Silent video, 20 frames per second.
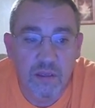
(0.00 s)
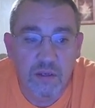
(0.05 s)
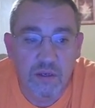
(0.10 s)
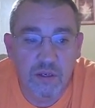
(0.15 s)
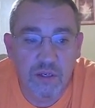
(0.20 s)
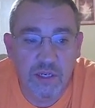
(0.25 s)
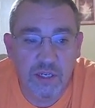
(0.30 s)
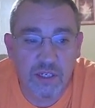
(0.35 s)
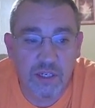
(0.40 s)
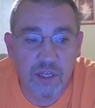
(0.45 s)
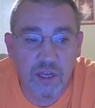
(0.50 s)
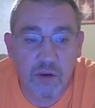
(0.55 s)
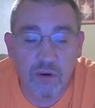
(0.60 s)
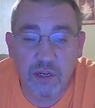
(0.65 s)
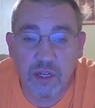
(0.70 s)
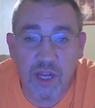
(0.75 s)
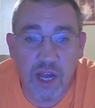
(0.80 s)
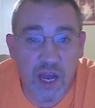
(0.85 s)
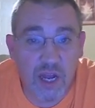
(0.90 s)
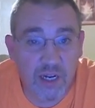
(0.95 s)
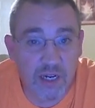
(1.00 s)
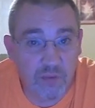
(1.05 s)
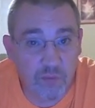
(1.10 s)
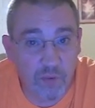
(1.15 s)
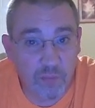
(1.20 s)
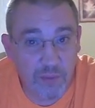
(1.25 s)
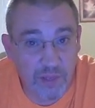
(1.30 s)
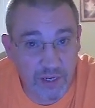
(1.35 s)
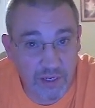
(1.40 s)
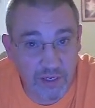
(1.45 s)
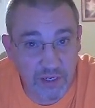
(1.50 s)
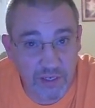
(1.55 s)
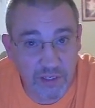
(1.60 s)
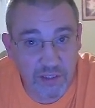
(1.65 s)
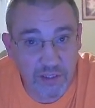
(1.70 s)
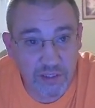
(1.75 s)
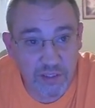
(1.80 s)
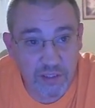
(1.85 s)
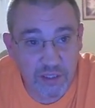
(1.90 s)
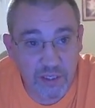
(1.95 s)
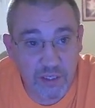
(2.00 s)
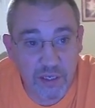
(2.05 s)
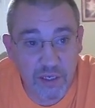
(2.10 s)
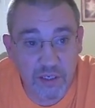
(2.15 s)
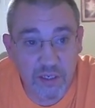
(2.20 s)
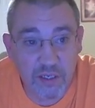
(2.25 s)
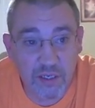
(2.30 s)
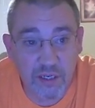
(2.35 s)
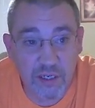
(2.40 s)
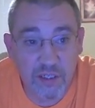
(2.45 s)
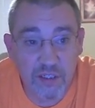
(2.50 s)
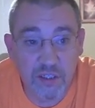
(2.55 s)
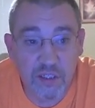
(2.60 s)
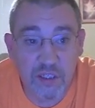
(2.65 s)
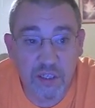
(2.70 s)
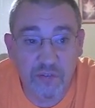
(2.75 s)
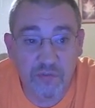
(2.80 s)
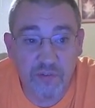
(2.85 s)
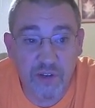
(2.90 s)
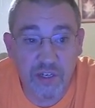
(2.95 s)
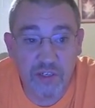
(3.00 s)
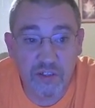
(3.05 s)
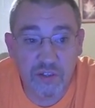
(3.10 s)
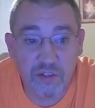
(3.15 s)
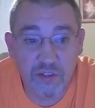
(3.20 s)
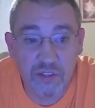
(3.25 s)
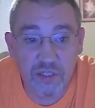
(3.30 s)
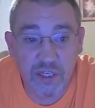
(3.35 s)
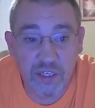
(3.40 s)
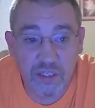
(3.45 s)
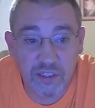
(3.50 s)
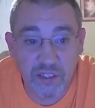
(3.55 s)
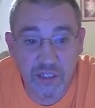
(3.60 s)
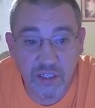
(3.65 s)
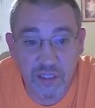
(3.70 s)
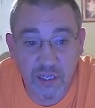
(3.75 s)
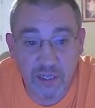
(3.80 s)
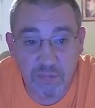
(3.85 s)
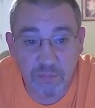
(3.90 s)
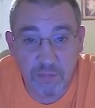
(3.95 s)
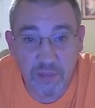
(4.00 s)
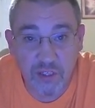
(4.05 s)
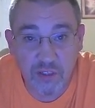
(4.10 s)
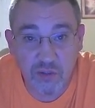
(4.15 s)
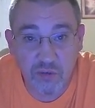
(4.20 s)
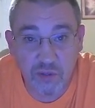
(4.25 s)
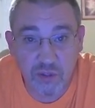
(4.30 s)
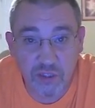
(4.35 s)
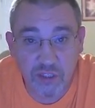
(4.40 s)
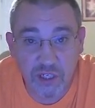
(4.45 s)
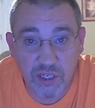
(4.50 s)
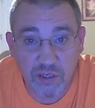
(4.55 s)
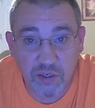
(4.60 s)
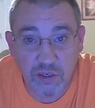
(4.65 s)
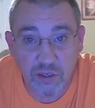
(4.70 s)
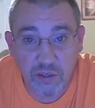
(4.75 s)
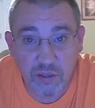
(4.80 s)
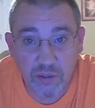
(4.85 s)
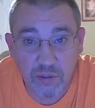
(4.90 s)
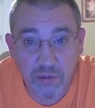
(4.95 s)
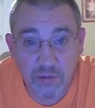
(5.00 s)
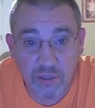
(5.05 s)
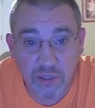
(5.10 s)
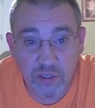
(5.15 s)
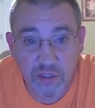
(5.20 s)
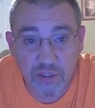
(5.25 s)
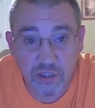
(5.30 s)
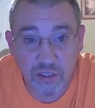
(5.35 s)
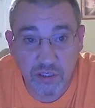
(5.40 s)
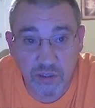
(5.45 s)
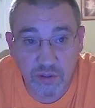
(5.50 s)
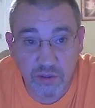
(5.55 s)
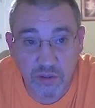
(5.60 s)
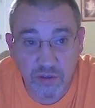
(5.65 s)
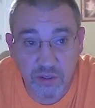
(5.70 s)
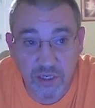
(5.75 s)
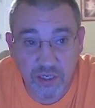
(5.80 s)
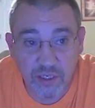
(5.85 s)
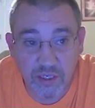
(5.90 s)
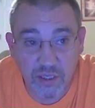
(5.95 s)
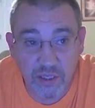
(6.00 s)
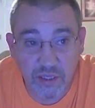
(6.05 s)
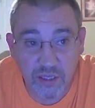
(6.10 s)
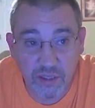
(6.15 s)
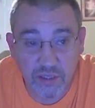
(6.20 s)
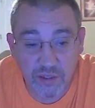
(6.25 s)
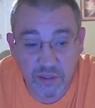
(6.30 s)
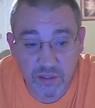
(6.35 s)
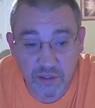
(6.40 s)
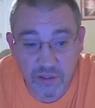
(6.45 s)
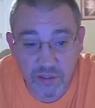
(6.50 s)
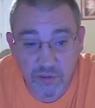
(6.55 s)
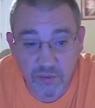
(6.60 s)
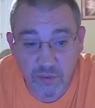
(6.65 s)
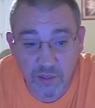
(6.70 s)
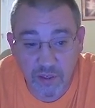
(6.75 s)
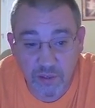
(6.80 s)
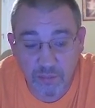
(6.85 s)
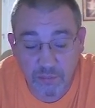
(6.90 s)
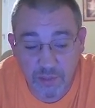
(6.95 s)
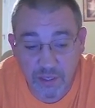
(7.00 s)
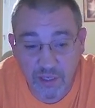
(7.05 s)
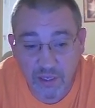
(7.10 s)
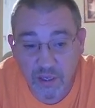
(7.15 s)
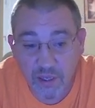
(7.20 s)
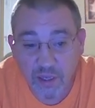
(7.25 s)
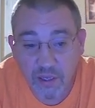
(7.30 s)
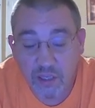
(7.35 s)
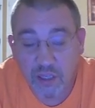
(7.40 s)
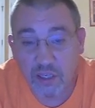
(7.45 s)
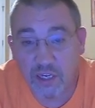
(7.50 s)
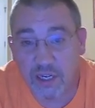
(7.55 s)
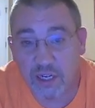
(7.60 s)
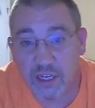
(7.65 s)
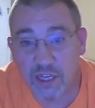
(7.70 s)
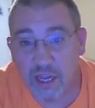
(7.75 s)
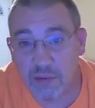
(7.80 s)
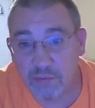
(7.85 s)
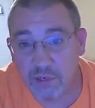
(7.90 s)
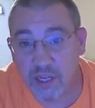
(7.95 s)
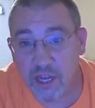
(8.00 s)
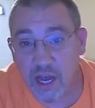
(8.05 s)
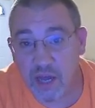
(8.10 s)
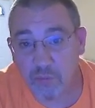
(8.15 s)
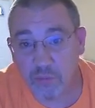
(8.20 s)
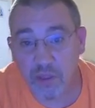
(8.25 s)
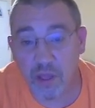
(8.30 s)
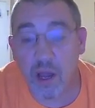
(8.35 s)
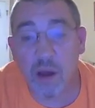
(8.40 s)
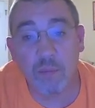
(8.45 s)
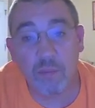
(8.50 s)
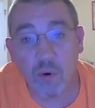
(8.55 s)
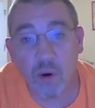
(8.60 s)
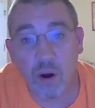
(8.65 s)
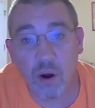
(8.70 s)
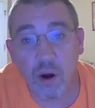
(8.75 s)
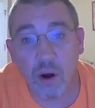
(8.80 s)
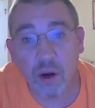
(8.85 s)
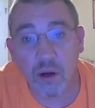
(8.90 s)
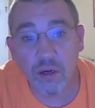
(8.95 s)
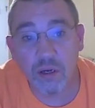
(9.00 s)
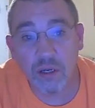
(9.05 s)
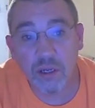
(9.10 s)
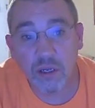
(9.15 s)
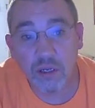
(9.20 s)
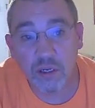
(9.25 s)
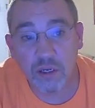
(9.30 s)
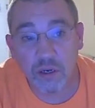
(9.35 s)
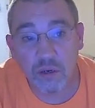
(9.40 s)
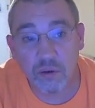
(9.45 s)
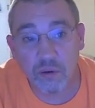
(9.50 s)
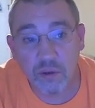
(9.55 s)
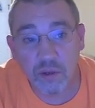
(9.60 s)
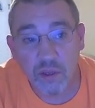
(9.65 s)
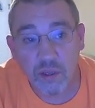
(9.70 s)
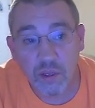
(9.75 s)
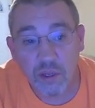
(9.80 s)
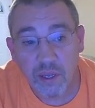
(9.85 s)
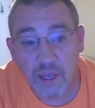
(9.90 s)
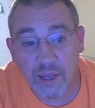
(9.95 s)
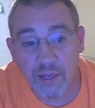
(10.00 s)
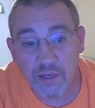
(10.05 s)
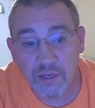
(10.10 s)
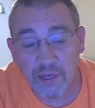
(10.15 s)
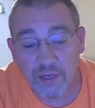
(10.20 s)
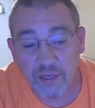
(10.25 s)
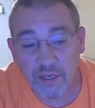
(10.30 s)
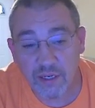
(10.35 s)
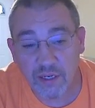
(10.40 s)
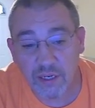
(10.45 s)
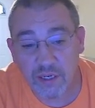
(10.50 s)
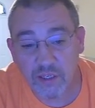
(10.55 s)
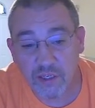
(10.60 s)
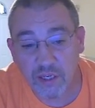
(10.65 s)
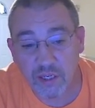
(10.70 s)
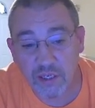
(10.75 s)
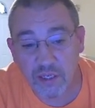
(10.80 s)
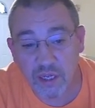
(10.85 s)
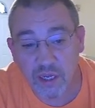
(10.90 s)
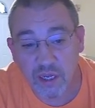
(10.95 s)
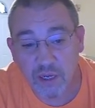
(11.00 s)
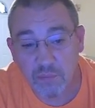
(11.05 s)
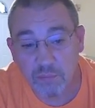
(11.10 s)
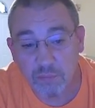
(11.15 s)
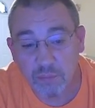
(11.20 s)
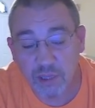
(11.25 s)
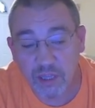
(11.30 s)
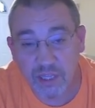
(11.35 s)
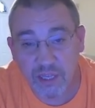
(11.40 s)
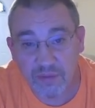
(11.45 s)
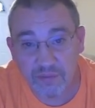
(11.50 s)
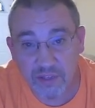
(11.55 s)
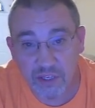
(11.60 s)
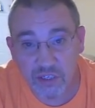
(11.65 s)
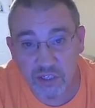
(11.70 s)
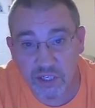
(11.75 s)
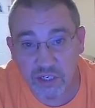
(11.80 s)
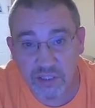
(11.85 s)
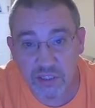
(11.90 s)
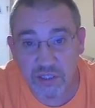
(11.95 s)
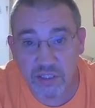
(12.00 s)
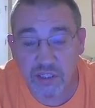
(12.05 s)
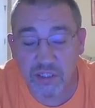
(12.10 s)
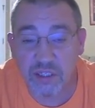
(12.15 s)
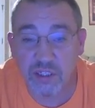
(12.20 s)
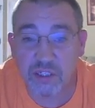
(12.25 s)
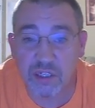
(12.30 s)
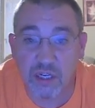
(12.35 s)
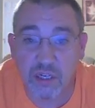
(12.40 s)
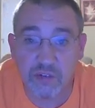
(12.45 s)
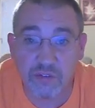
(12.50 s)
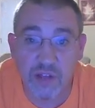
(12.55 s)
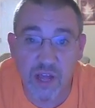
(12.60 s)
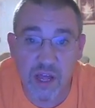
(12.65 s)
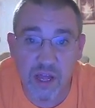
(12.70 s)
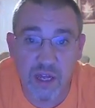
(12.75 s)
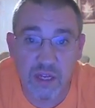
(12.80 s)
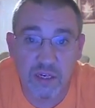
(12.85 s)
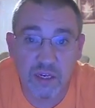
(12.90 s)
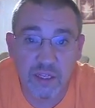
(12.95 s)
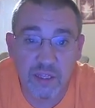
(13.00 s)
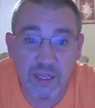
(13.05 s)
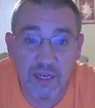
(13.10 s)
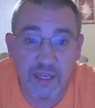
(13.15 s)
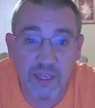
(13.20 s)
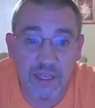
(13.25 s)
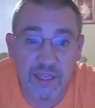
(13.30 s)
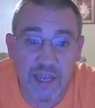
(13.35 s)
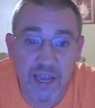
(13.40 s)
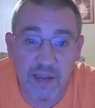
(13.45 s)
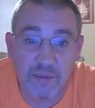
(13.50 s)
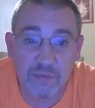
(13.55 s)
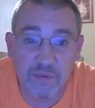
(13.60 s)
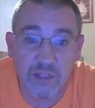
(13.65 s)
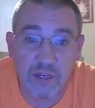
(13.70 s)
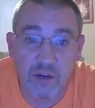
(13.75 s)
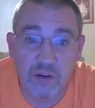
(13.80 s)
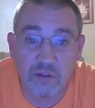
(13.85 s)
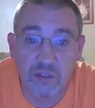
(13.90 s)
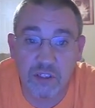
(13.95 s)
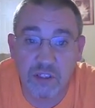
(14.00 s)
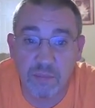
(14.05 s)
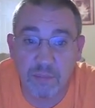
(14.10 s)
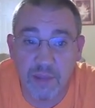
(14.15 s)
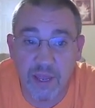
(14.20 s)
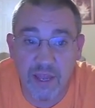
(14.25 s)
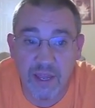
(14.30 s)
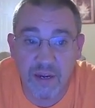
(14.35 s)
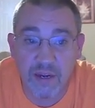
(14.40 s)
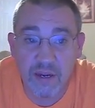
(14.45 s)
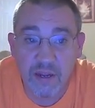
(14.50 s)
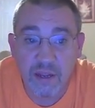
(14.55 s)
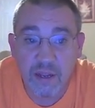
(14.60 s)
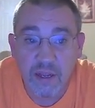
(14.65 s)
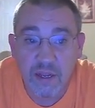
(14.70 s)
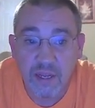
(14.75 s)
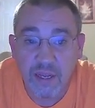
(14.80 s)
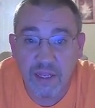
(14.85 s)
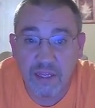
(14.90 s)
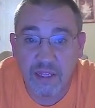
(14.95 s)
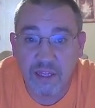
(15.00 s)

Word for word: you need to go to God in repentance, and you need to confess your sins and admit you're a sinner, because you know you need to to be you need to come to God with a humble heart, you know, and and you need to uh, believe that Jesus is the Son of God, that He came to the earth as a man, He